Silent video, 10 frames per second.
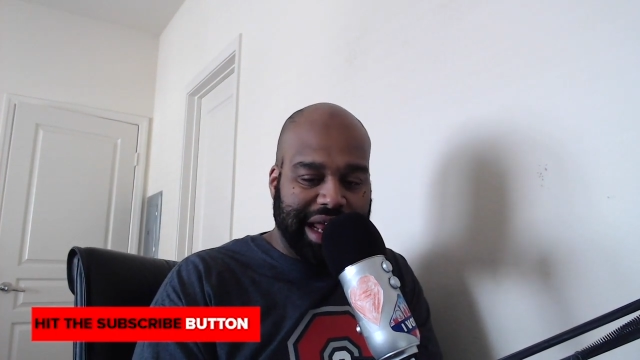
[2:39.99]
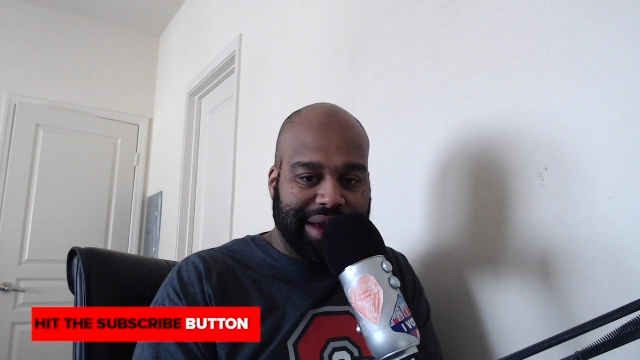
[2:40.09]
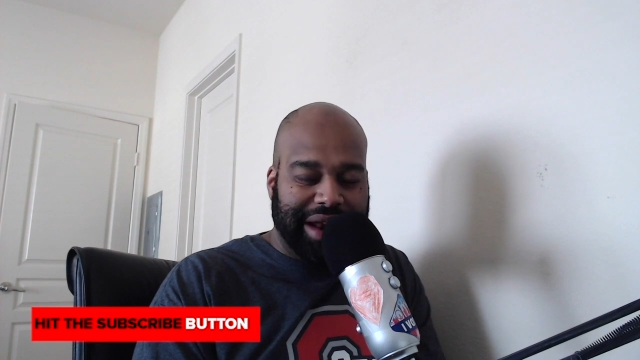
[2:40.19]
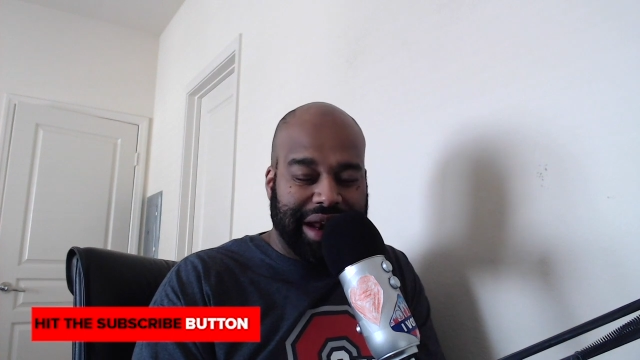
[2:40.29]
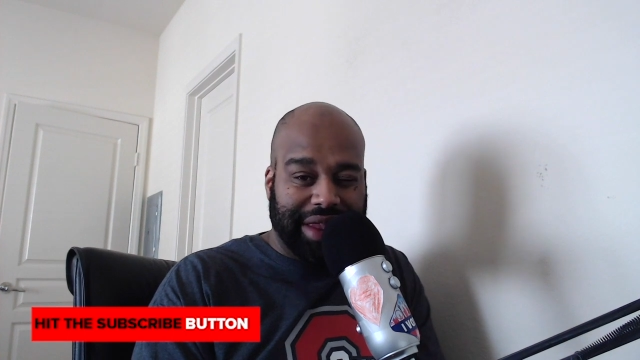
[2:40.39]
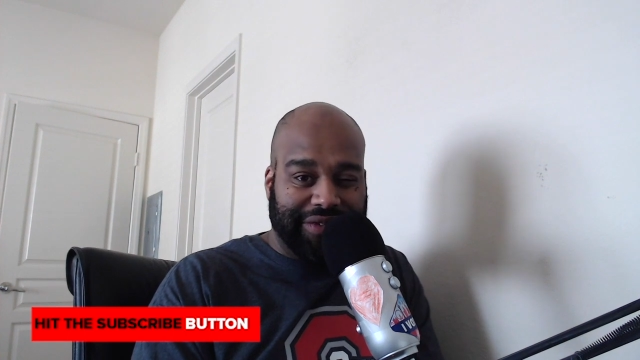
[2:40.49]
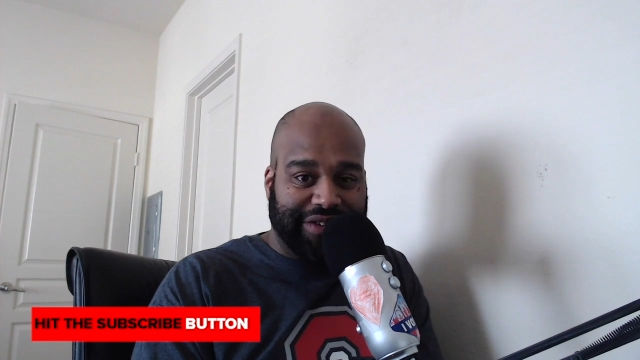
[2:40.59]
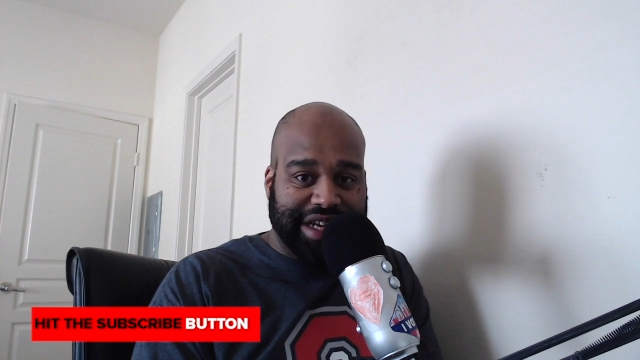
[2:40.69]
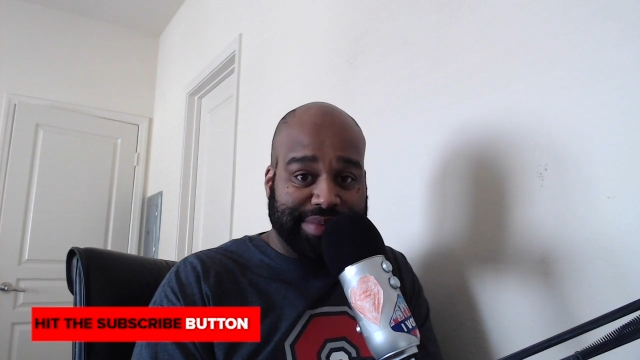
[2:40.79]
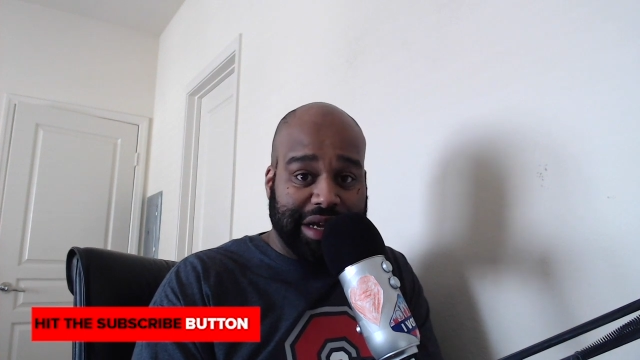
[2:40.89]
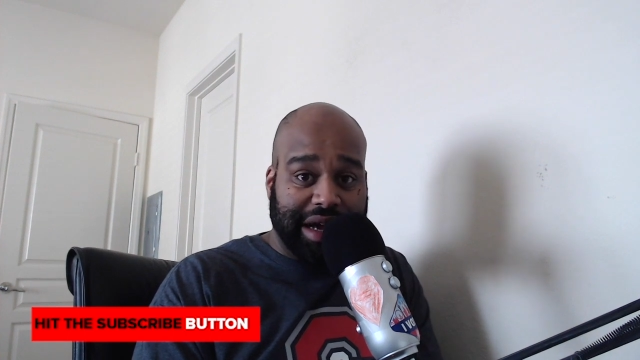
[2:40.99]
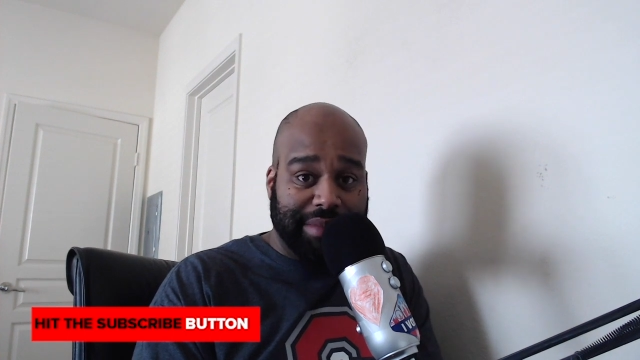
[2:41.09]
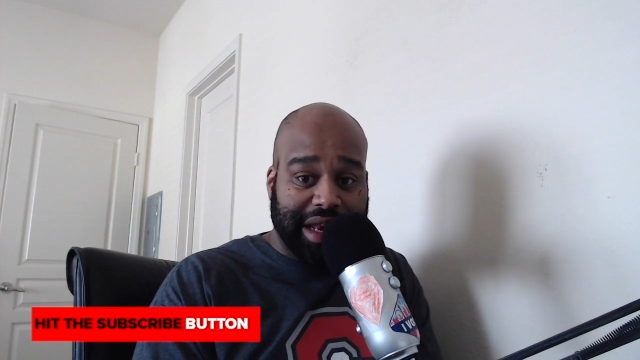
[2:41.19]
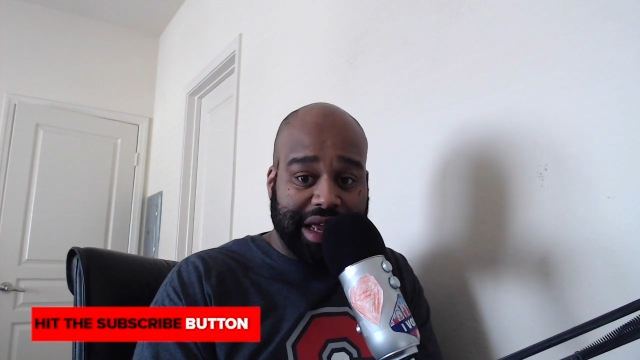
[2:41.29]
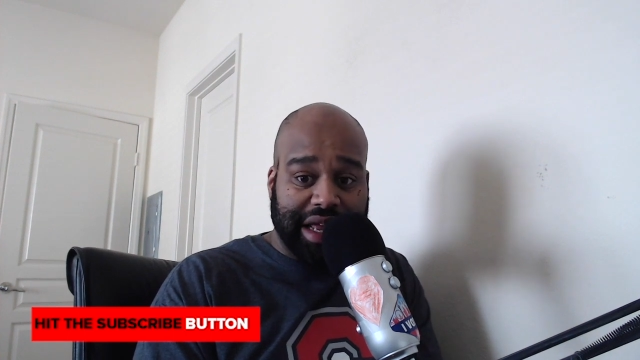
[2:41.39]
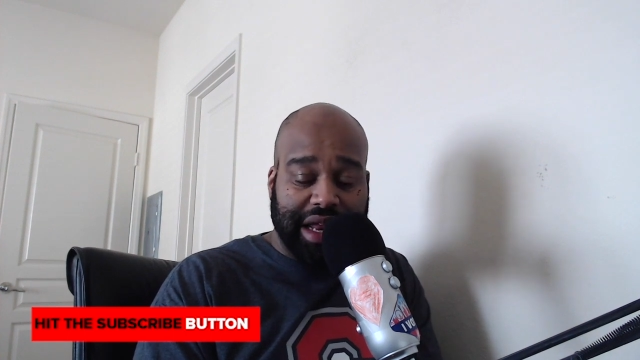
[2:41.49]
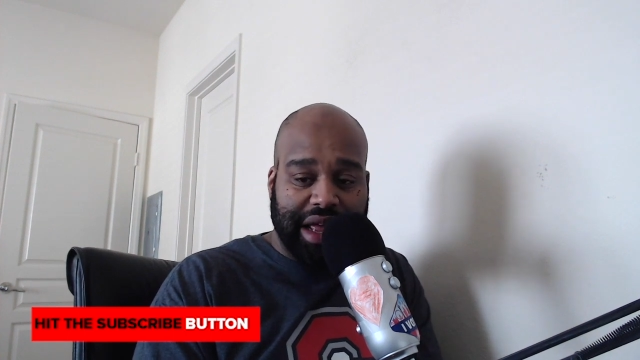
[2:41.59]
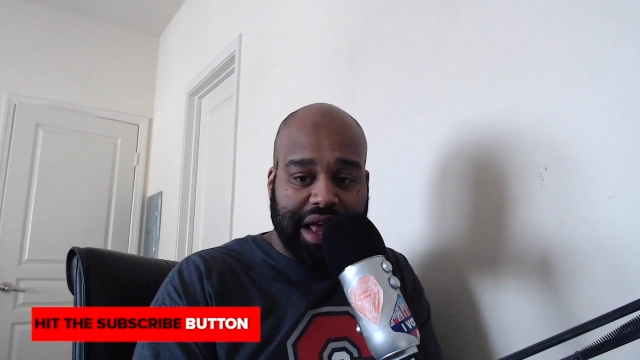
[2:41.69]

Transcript: and then another freshman coming in.